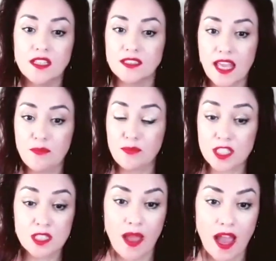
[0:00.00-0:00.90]
their
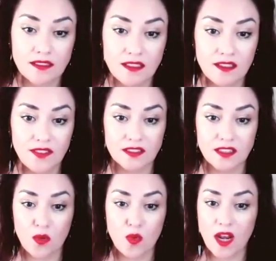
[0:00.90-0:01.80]
perspective, and
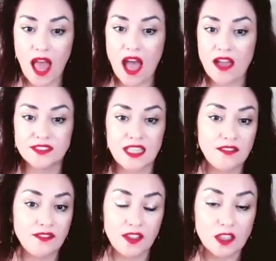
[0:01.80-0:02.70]
they will have
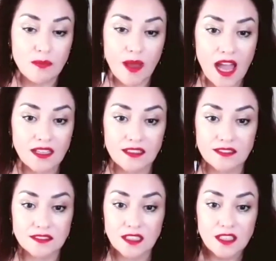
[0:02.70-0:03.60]
their feedback,
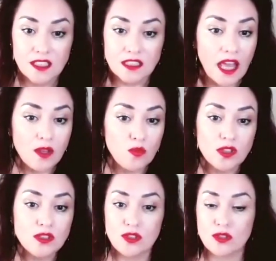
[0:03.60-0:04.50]
and they
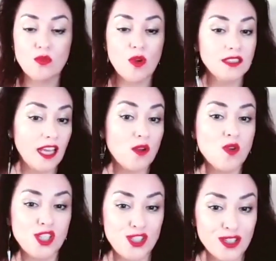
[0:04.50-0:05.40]
will do what they
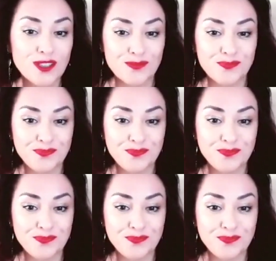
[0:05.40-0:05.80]
will do.